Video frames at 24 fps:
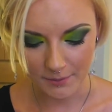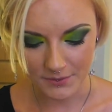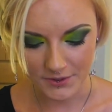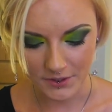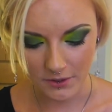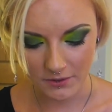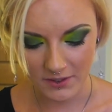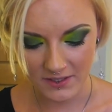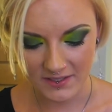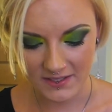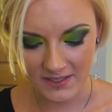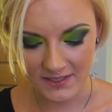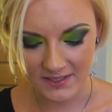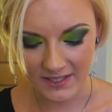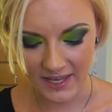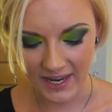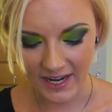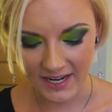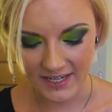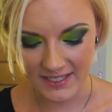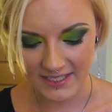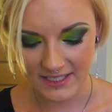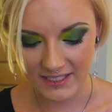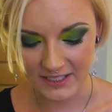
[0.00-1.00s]
So this is
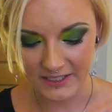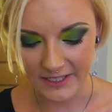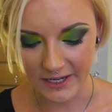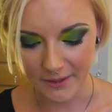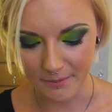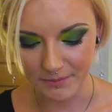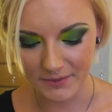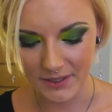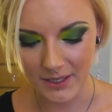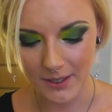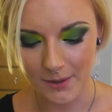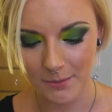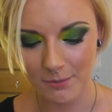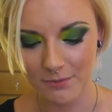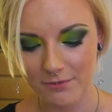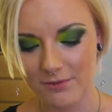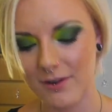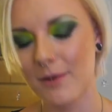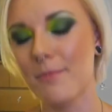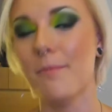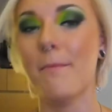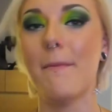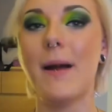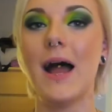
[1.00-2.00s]
Candy Yum Yum
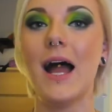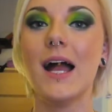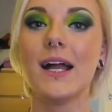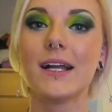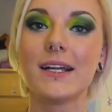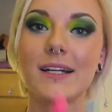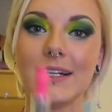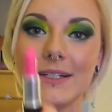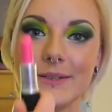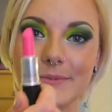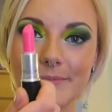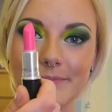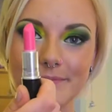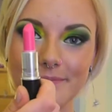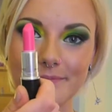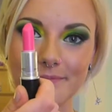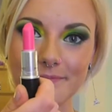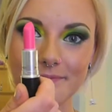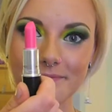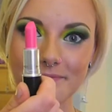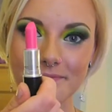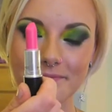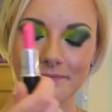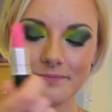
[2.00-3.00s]
from MAC.
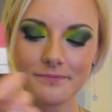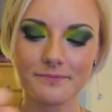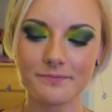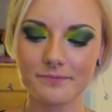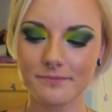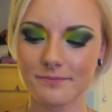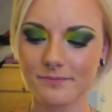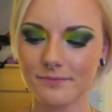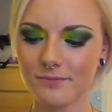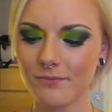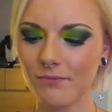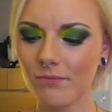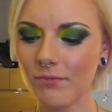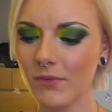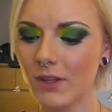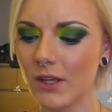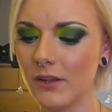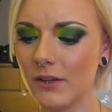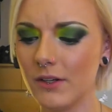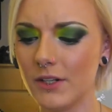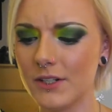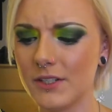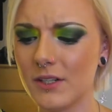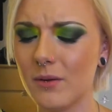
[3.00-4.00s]

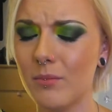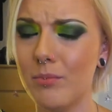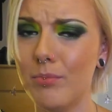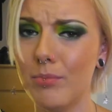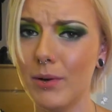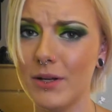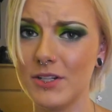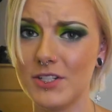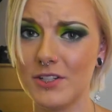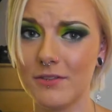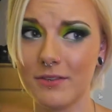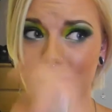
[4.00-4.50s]
There's a bunch